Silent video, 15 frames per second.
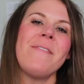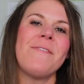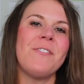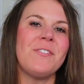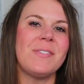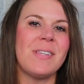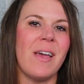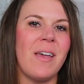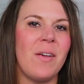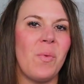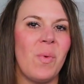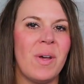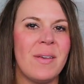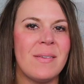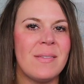first hike
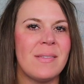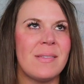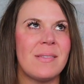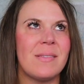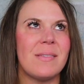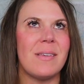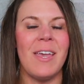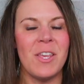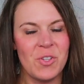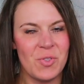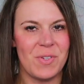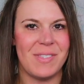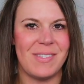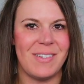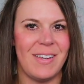was
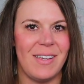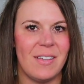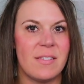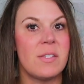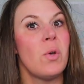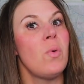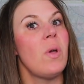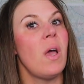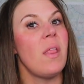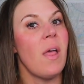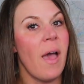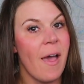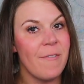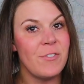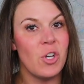interesting. So
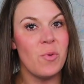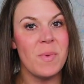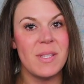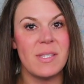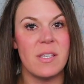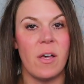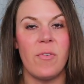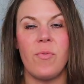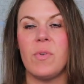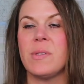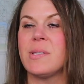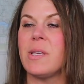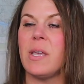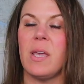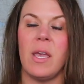Half Dome itself
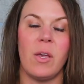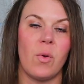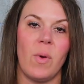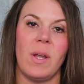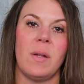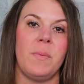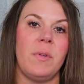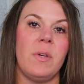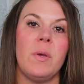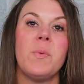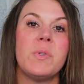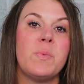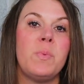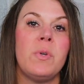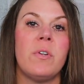was incredible. It
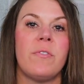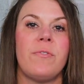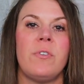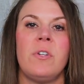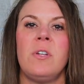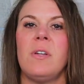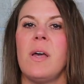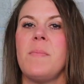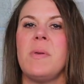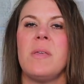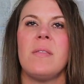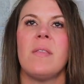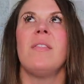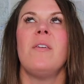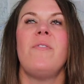was beautiful. I
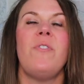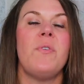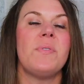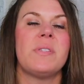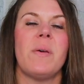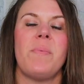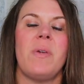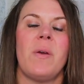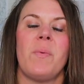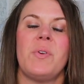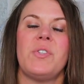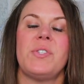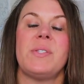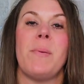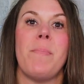mean, the views up there were
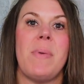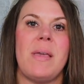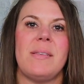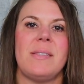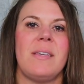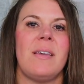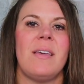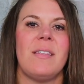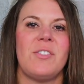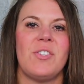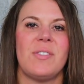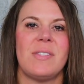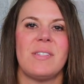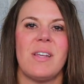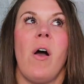just amazing. It
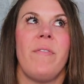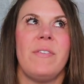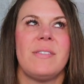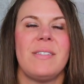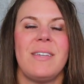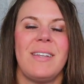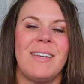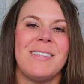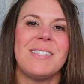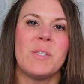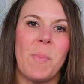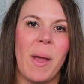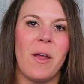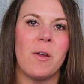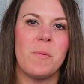just obviously it
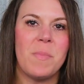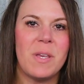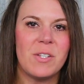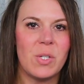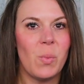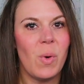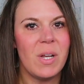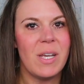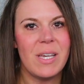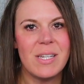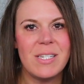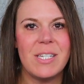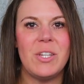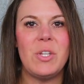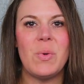inspired me to want to
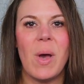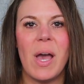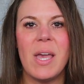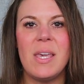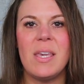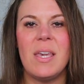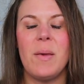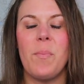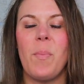continue hiking,